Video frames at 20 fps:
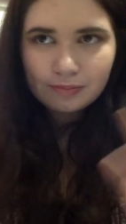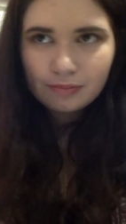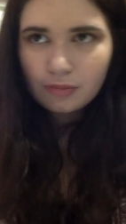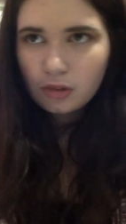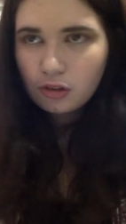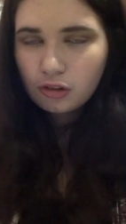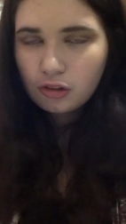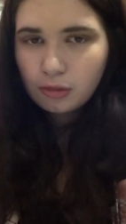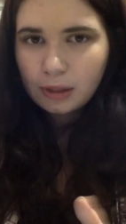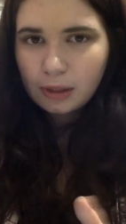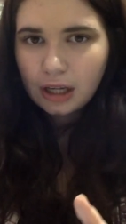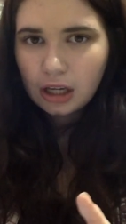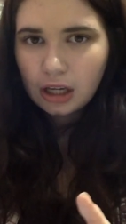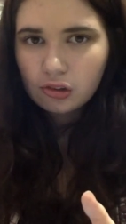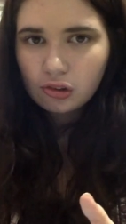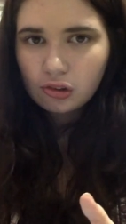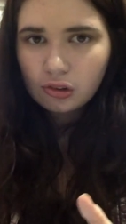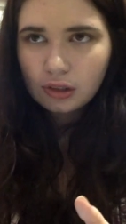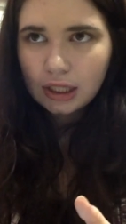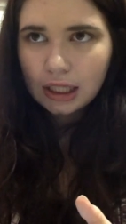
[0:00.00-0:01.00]

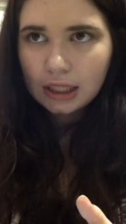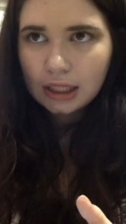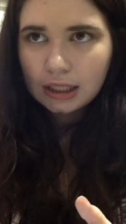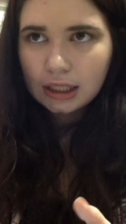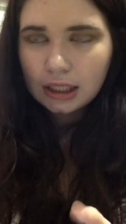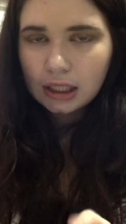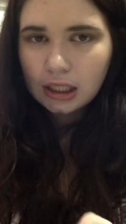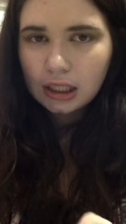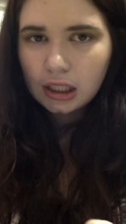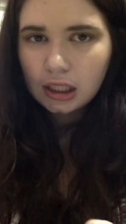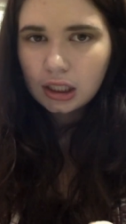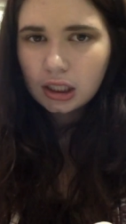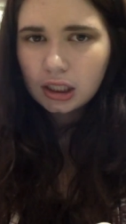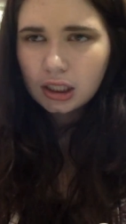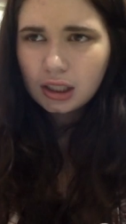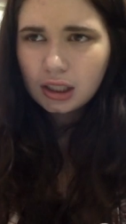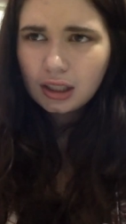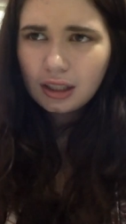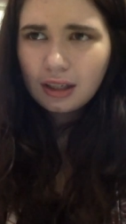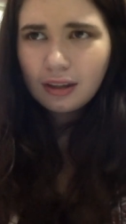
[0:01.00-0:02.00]
Supernatural lately,
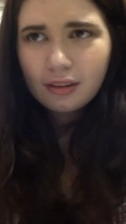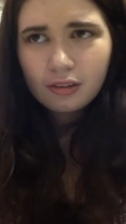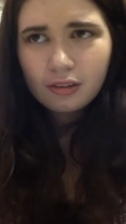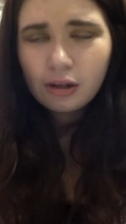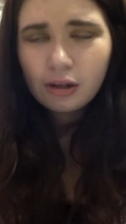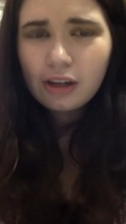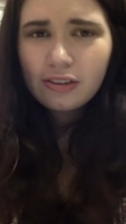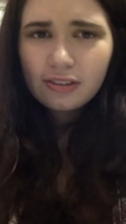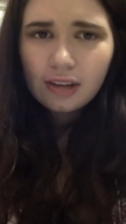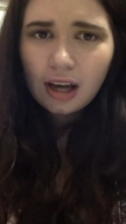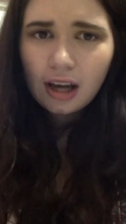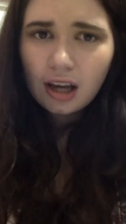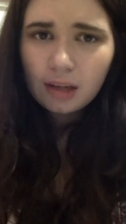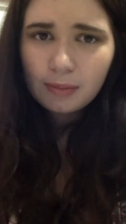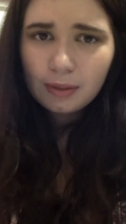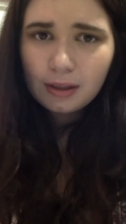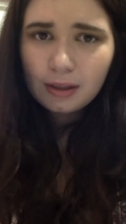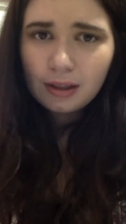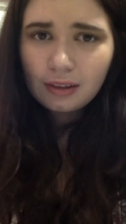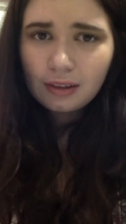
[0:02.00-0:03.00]
Grey's
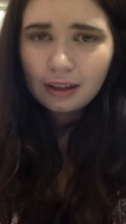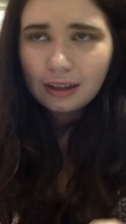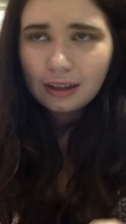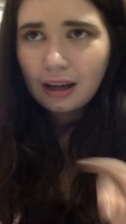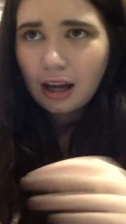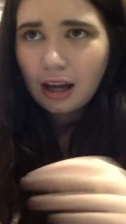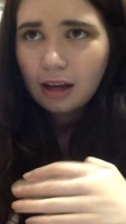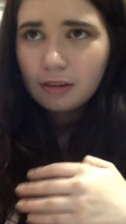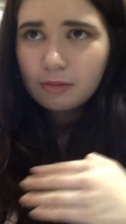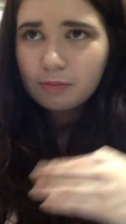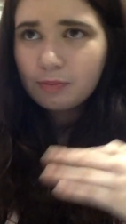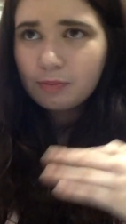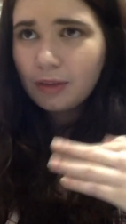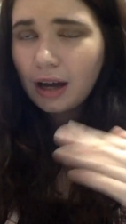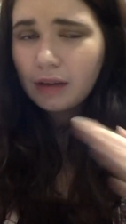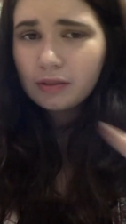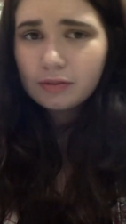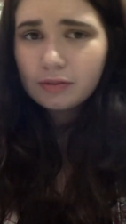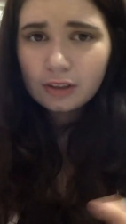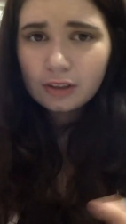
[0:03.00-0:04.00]
Anatomy, like, I
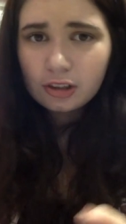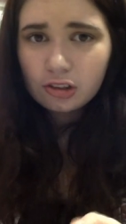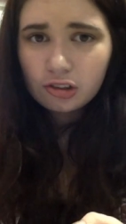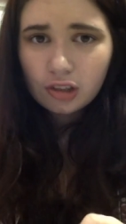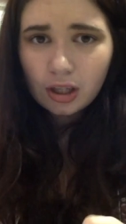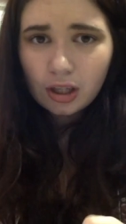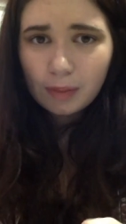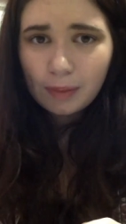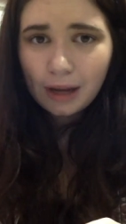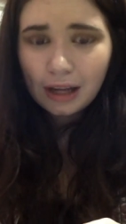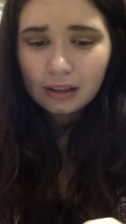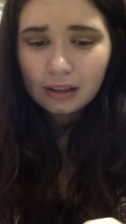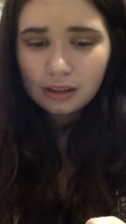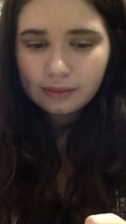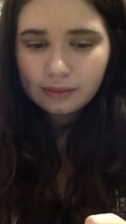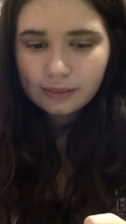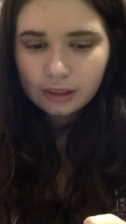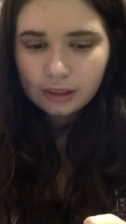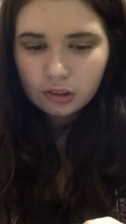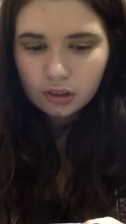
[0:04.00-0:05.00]
haven't finished it, but I
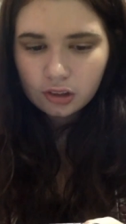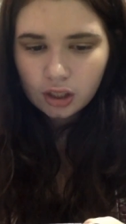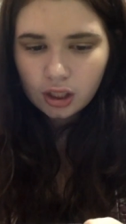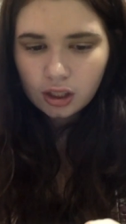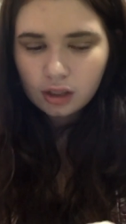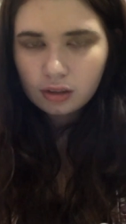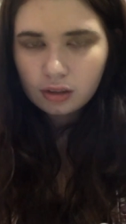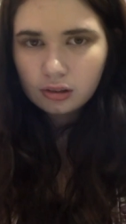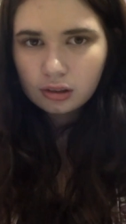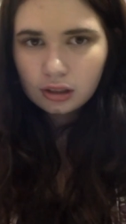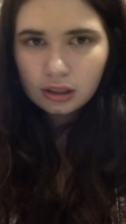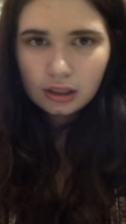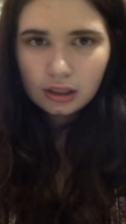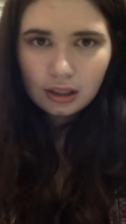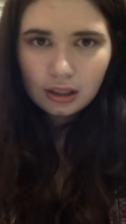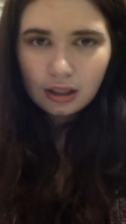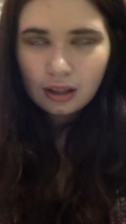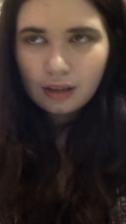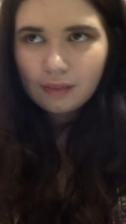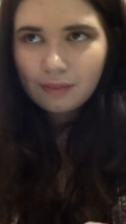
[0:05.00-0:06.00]
love that show,
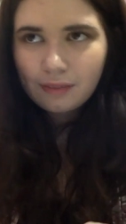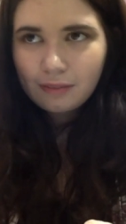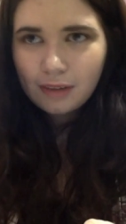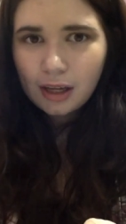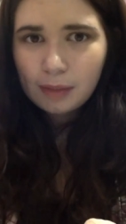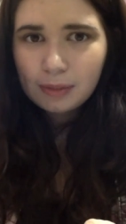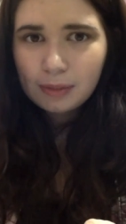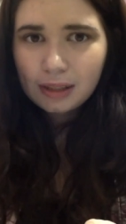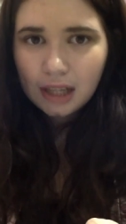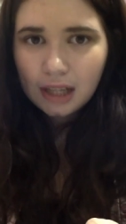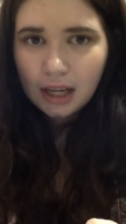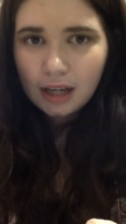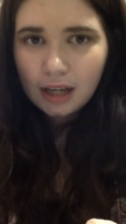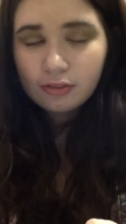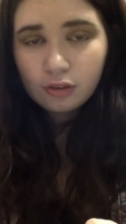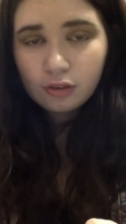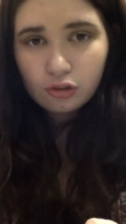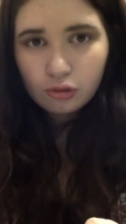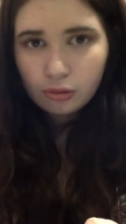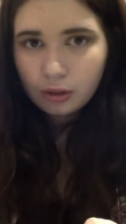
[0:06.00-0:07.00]
Family Guy,
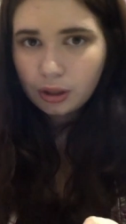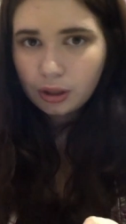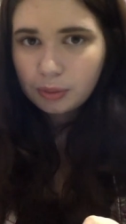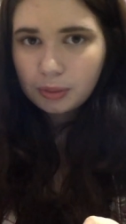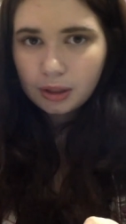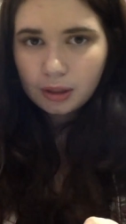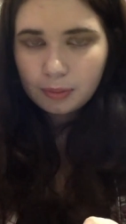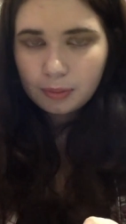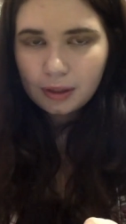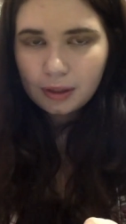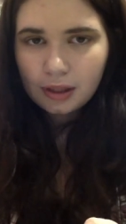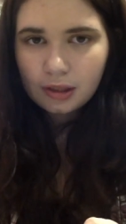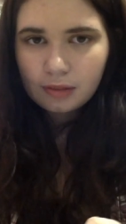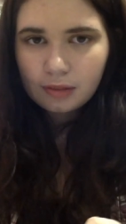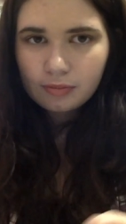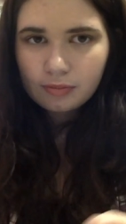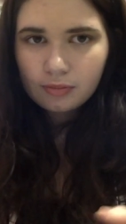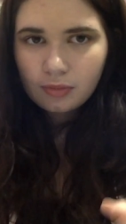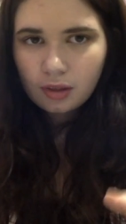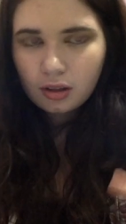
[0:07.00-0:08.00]
Futurama, but,
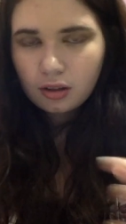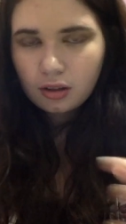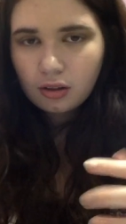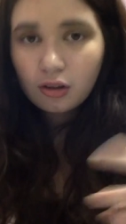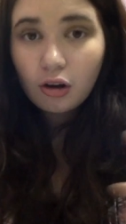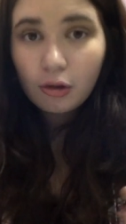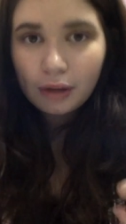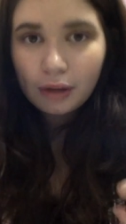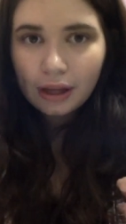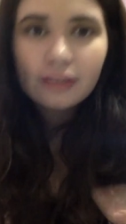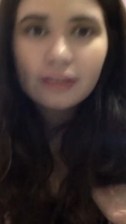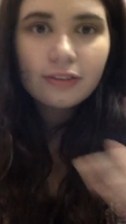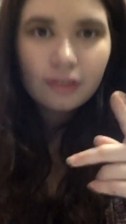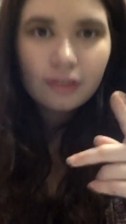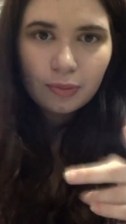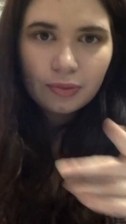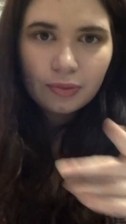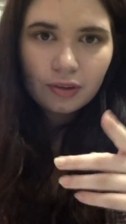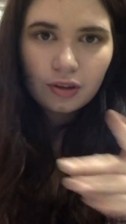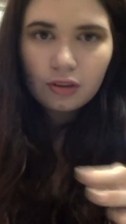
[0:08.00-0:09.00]
and
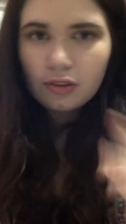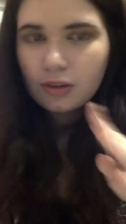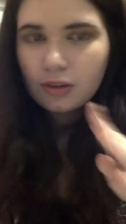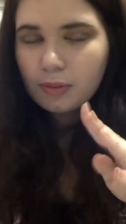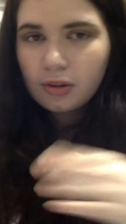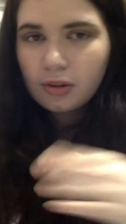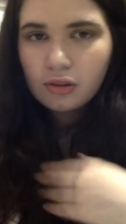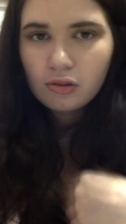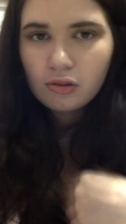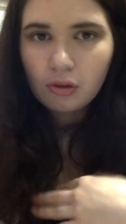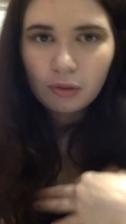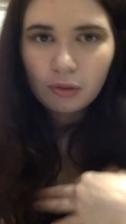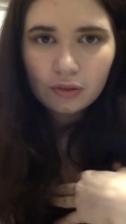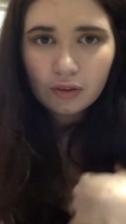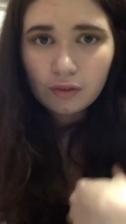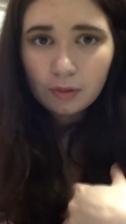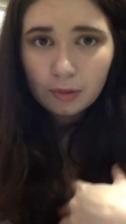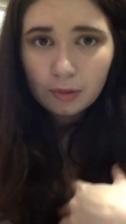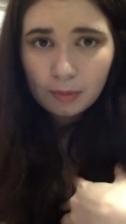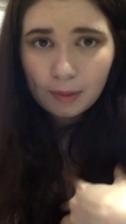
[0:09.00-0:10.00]
Simpsons. Simpsons will always
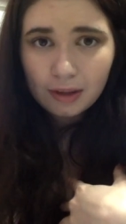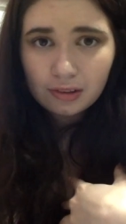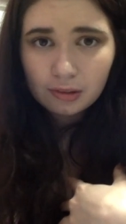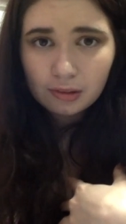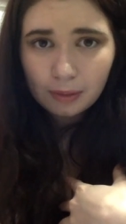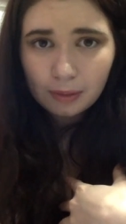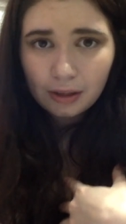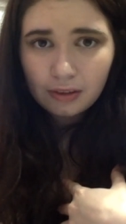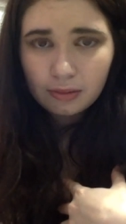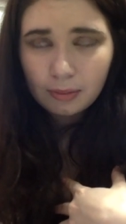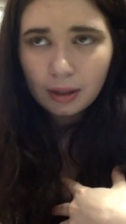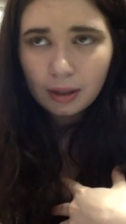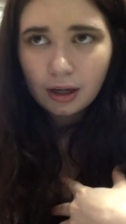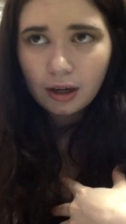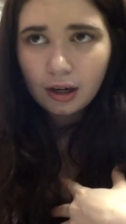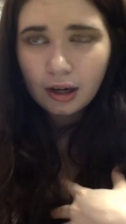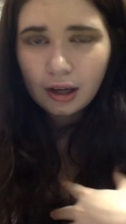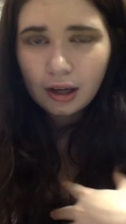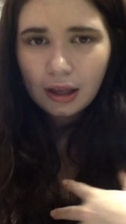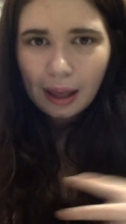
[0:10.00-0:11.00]
have a special place in my
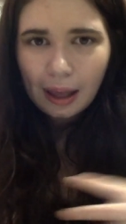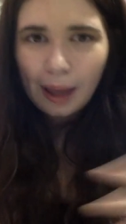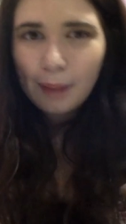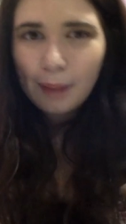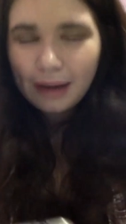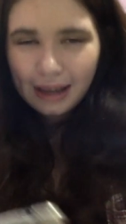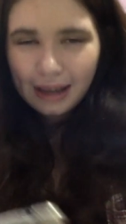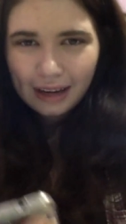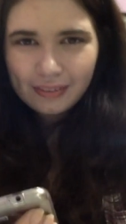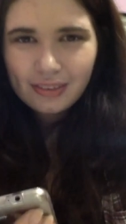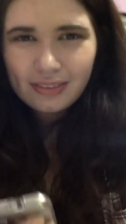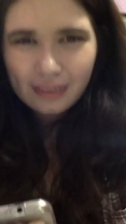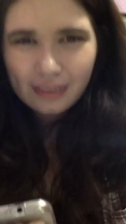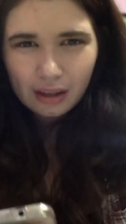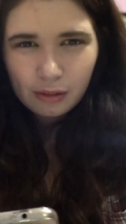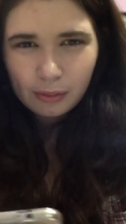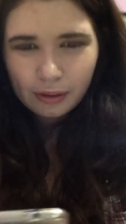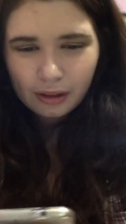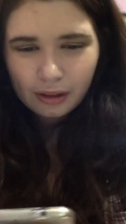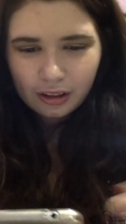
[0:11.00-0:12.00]
heart, but I have to
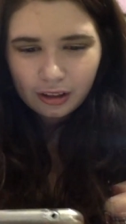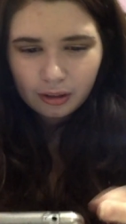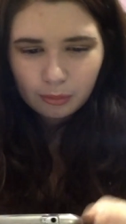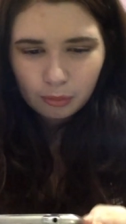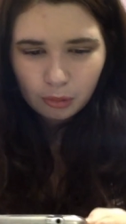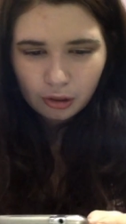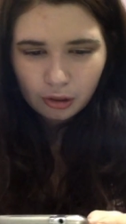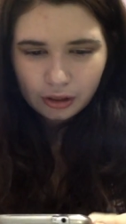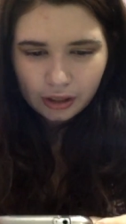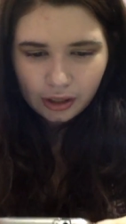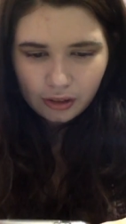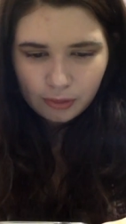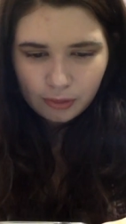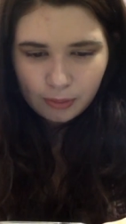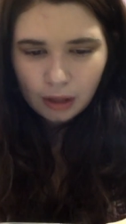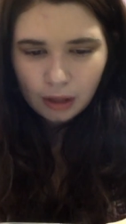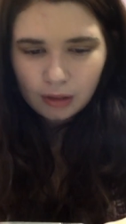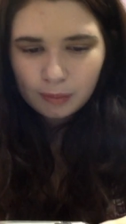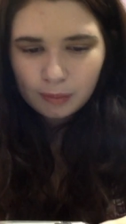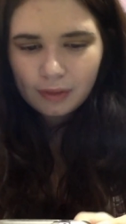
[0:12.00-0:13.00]
say Rick and Morty is
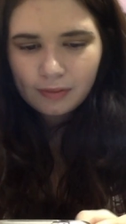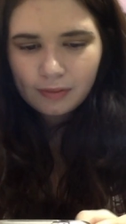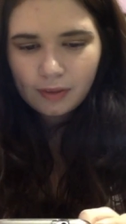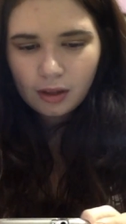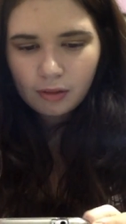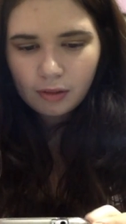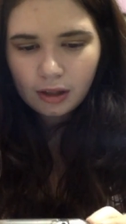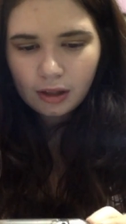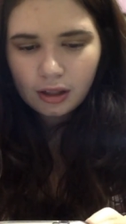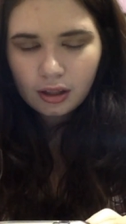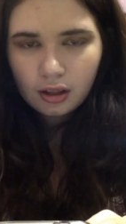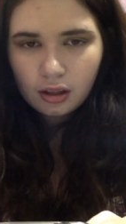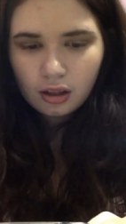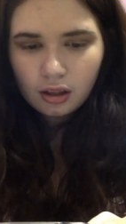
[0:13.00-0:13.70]
probably my favorite.